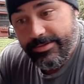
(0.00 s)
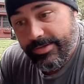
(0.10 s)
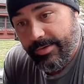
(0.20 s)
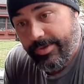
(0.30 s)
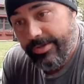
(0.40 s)
So
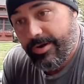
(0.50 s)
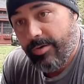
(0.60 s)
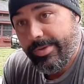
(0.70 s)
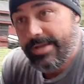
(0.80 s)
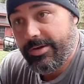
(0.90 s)
that way the car will
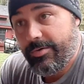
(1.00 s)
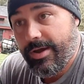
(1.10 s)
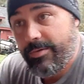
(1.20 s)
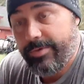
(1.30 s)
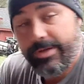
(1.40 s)
be on the
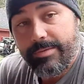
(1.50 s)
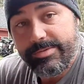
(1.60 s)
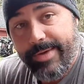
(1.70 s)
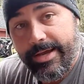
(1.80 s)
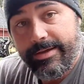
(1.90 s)
ground when it comes
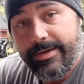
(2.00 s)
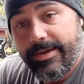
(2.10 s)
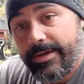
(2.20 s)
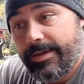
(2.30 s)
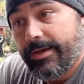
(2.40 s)
back.
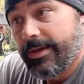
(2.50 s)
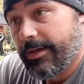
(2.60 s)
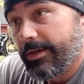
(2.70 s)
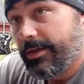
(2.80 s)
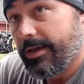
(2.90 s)

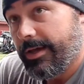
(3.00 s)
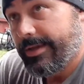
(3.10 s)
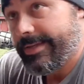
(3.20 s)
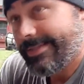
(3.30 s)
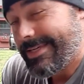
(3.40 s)

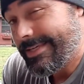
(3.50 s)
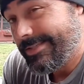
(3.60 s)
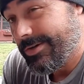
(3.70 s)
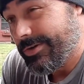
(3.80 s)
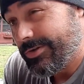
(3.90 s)
It's
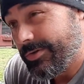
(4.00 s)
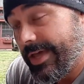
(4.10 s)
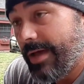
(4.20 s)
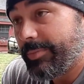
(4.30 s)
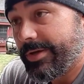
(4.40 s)
easier to do
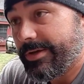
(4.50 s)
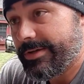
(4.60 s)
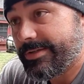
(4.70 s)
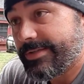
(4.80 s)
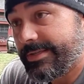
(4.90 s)
that
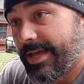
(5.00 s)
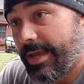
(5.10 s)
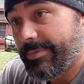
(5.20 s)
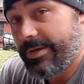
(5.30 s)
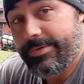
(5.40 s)
because the
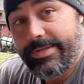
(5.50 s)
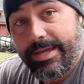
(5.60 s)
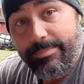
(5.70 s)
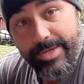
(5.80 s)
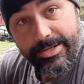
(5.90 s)
time that it would
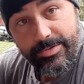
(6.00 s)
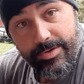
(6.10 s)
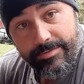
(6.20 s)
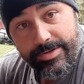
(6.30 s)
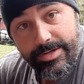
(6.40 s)
take me to do
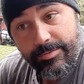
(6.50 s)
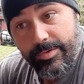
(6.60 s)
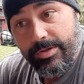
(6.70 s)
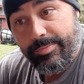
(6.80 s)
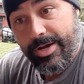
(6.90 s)
everything with
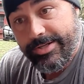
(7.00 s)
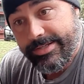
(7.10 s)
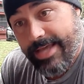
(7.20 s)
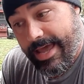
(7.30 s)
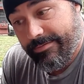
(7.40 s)
all the
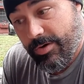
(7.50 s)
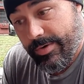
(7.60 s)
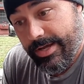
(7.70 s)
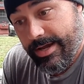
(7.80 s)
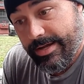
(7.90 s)
projects I have
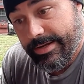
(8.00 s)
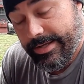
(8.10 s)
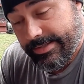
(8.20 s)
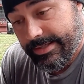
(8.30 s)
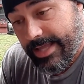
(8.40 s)
going on,
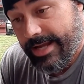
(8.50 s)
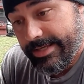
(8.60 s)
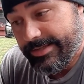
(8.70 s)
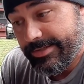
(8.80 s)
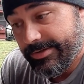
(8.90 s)
it's a lot
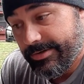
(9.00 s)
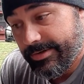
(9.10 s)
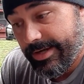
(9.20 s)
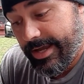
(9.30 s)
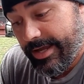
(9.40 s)
easier,
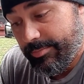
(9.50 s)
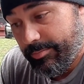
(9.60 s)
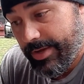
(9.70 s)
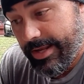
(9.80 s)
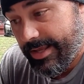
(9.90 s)
and
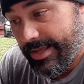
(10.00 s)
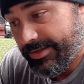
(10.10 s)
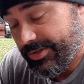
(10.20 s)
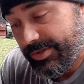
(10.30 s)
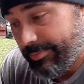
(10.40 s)
it's
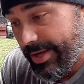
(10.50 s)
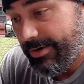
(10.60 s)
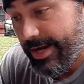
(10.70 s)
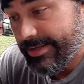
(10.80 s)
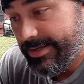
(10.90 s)
just a
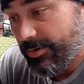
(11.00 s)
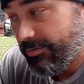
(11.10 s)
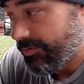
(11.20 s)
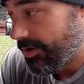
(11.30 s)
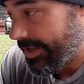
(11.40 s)
better idea
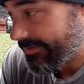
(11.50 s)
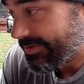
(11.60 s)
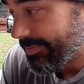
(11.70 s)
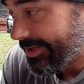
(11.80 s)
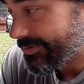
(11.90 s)
overall to have
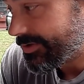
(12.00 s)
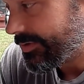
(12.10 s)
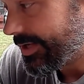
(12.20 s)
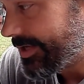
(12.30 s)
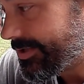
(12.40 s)
somebody else do
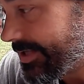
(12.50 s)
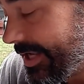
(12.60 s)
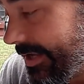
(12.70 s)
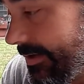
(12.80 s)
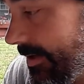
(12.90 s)
it. I just
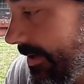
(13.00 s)
can't.